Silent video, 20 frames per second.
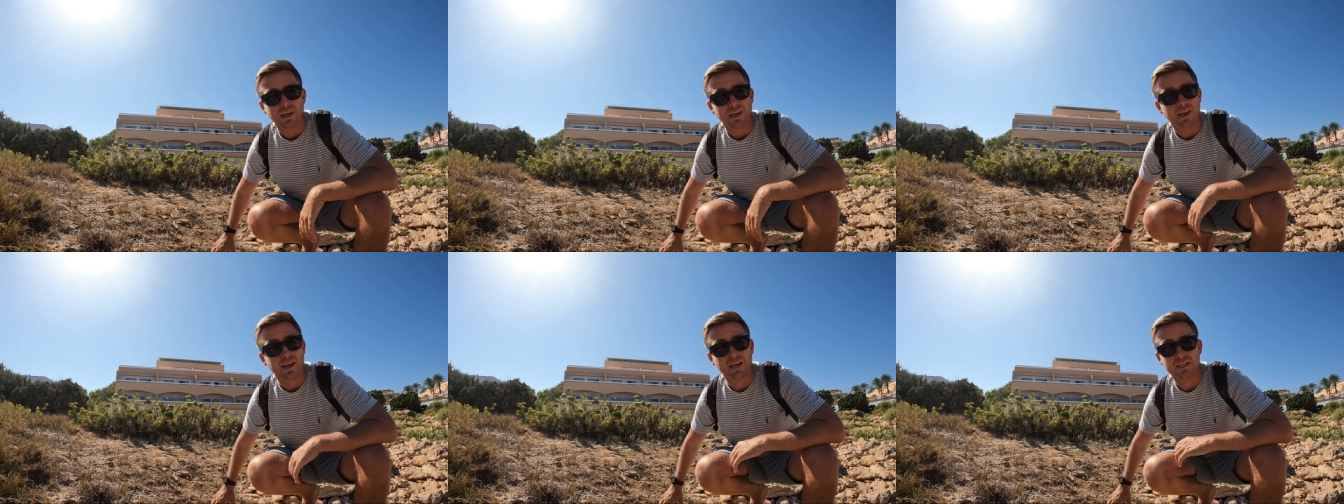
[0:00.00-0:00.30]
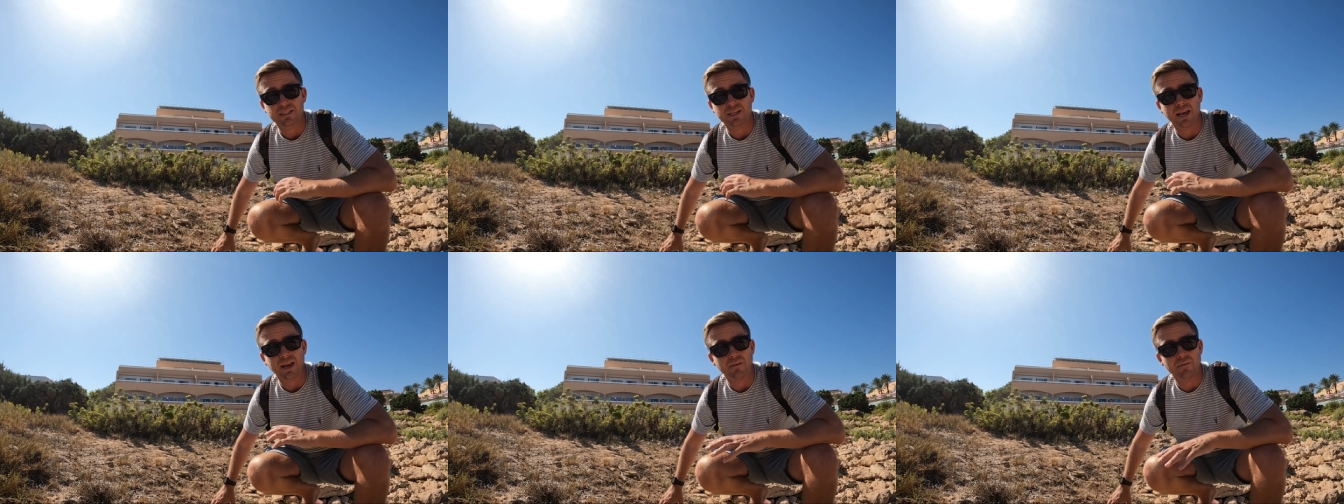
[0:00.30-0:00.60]
It
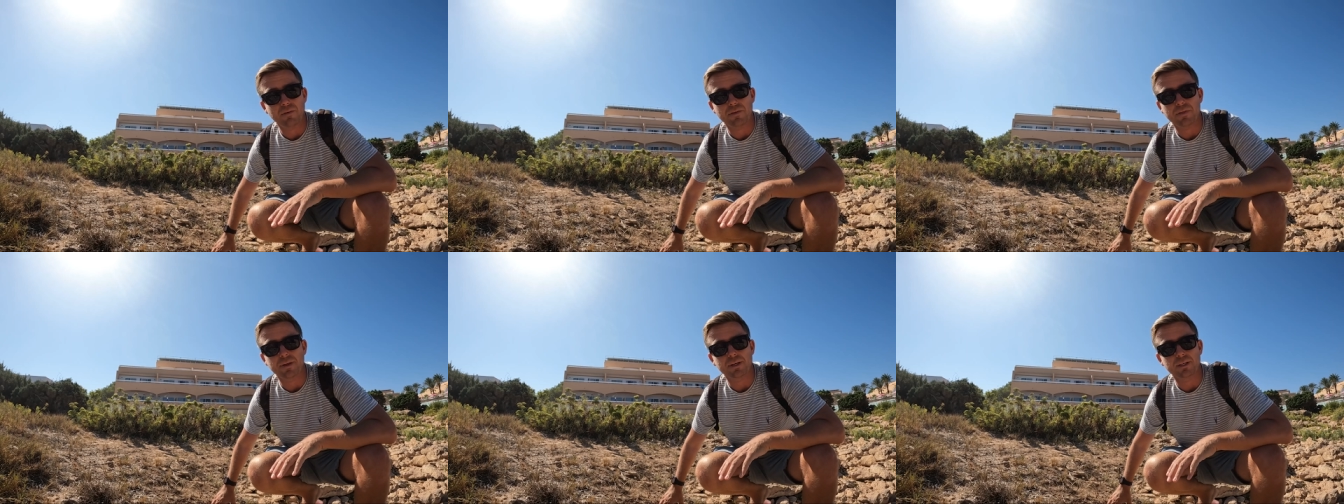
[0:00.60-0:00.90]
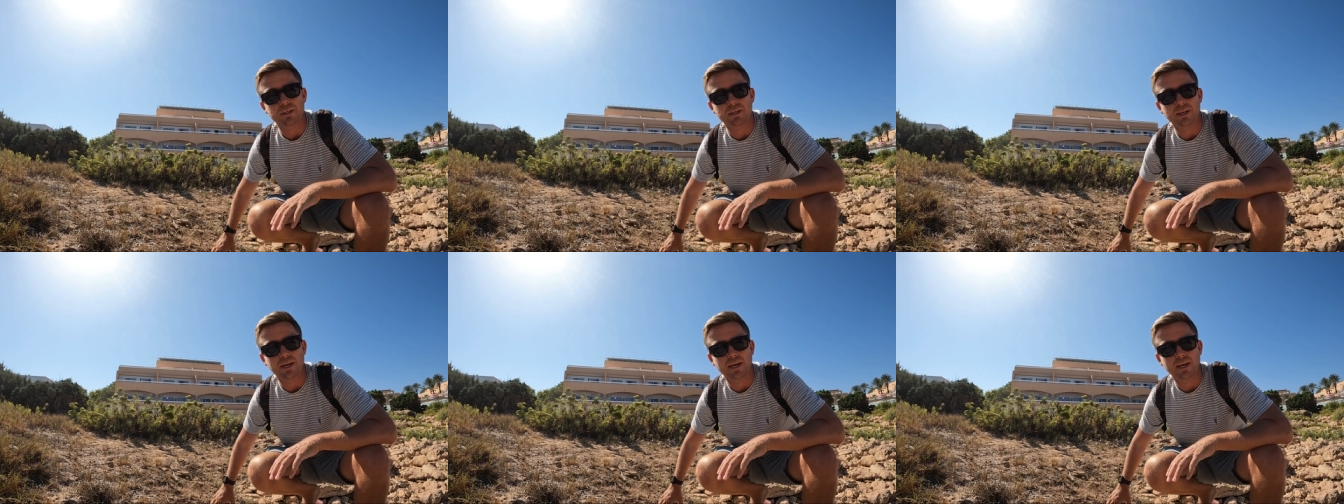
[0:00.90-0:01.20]
has everything
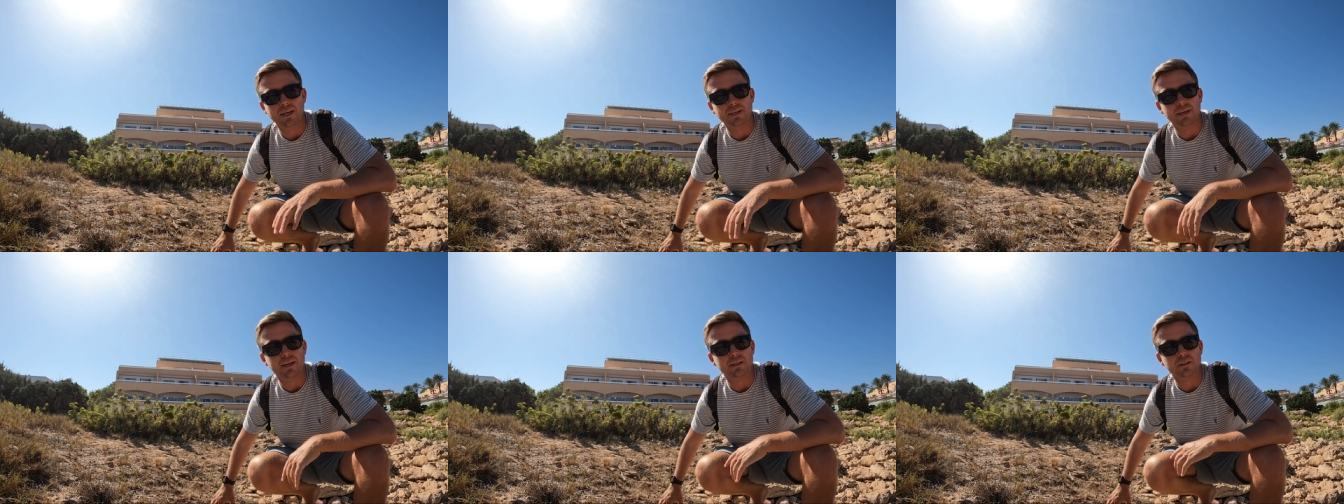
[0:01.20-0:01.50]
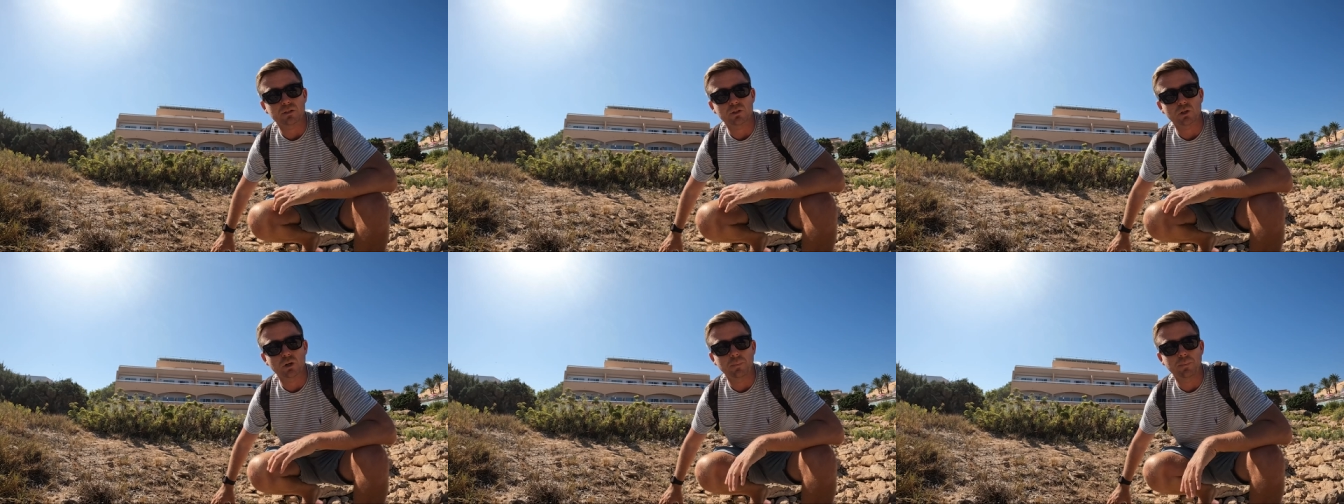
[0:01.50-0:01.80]
you need.
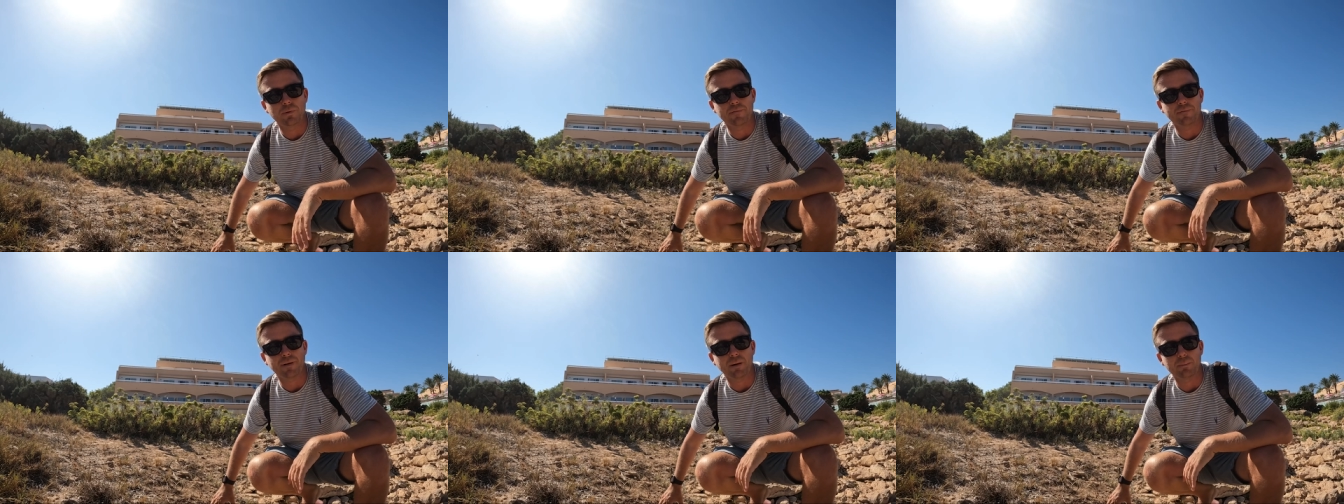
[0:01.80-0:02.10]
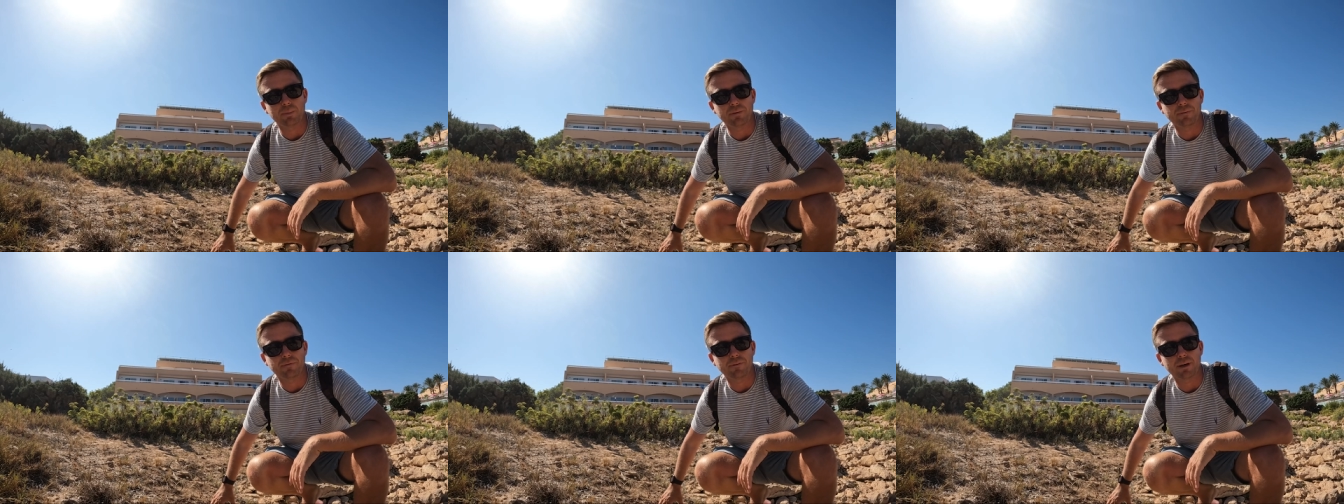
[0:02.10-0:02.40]
It's super
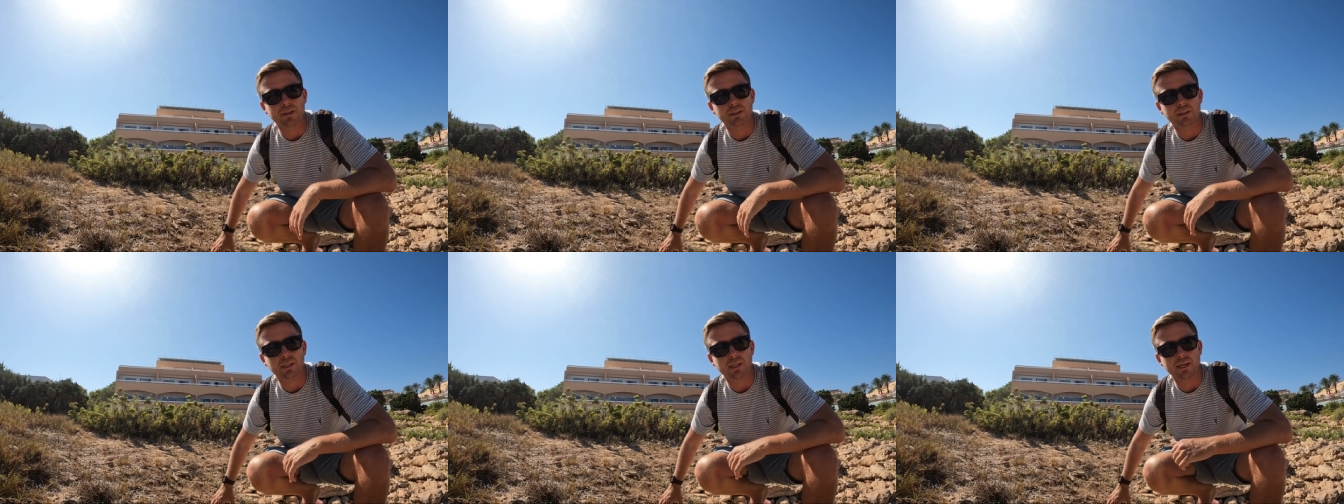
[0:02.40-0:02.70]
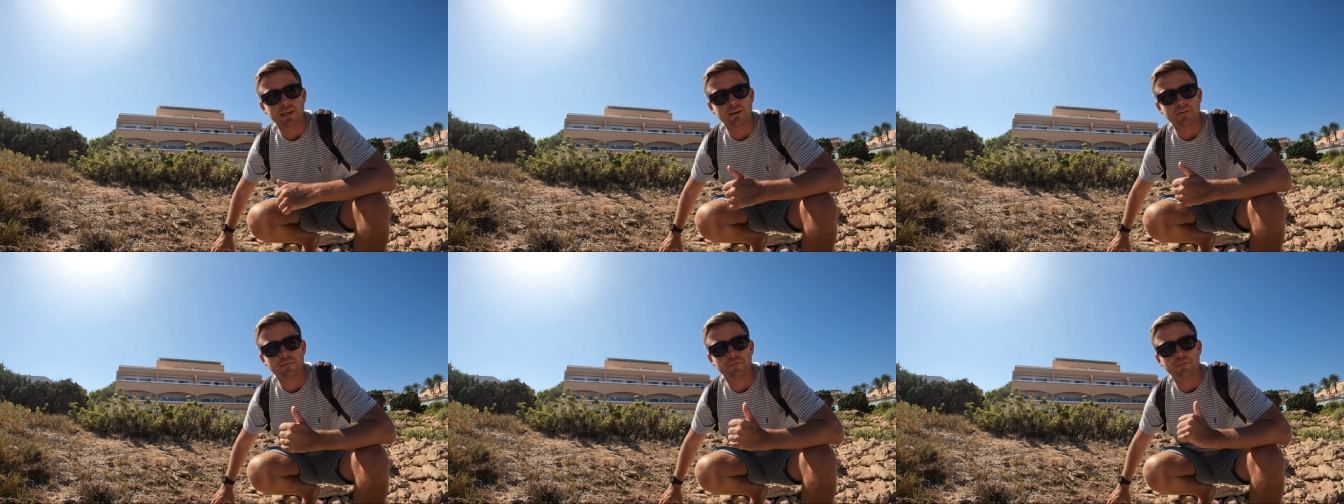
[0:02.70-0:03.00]
family
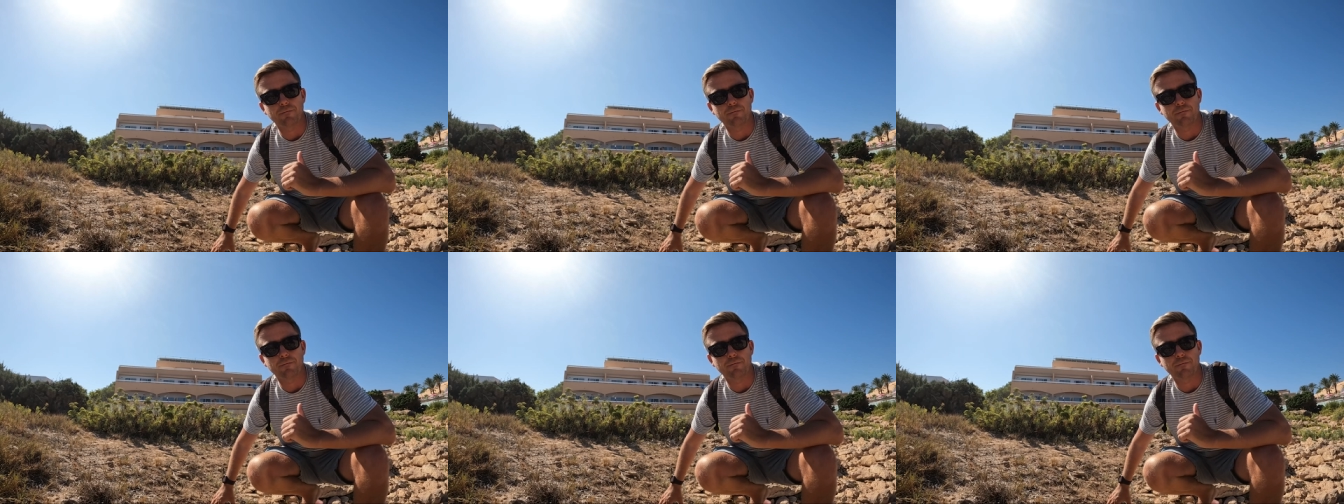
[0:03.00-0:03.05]
friendly,